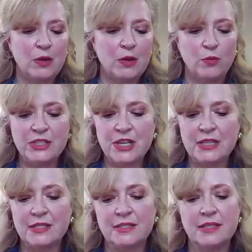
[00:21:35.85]
We
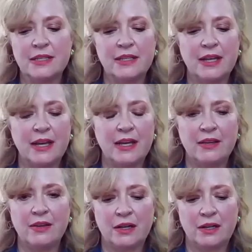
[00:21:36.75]
just did
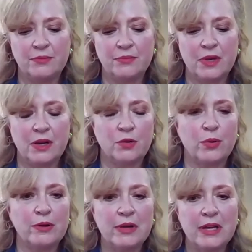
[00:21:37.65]
a
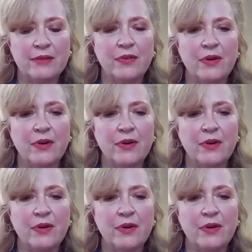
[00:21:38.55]
query of